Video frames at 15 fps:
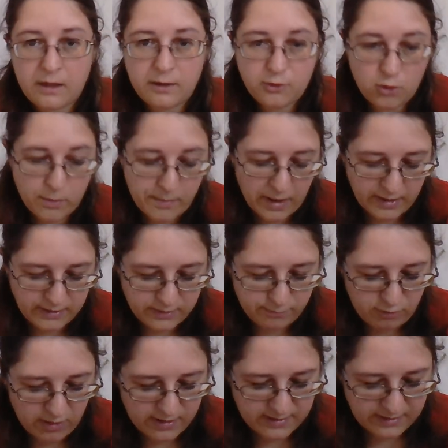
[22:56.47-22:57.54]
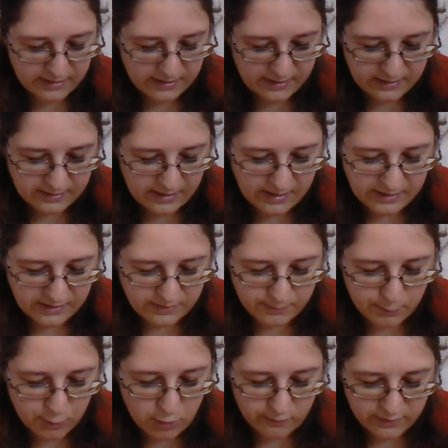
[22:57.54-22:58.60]
To a mind priding in its
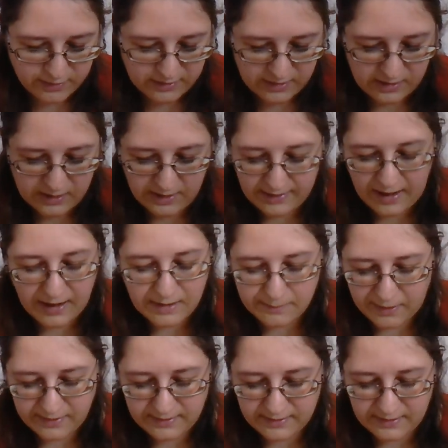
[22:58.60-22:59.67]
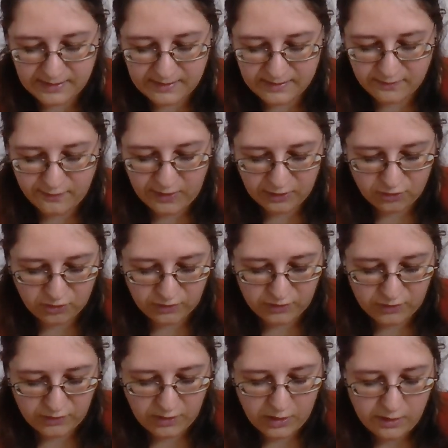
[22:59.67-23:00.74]
purity, and animated in its
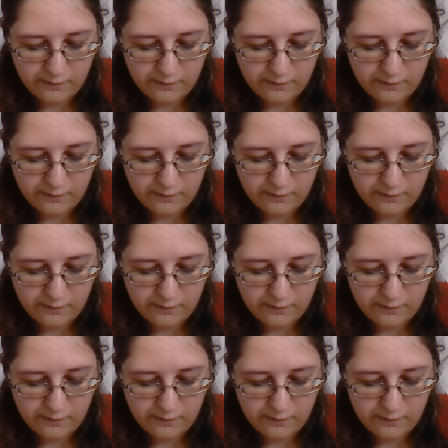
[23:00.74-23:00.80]
affections,